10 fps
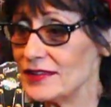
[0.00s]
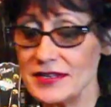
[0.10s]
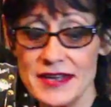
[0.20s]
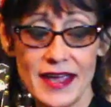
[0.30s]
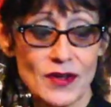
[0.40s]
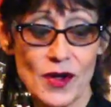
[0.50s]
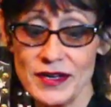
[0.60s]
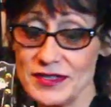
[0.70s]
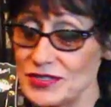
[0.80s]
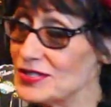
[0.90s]
The neck on
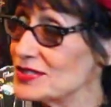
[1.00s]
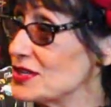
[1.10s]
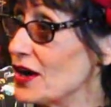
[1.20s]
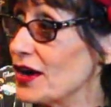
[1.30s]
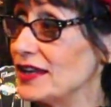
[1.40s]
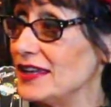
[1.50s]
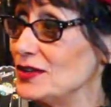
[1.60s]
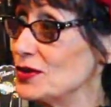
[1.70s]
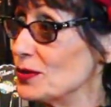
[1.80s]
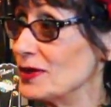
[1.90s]
it's just tiny,
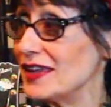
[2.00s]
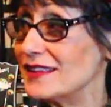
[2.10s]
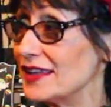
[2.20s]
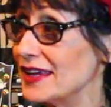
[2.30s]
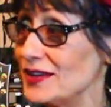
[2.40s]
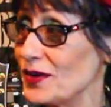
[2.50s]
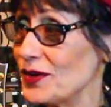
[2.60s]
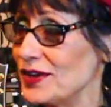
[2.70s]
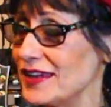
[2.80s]
and you can play lead on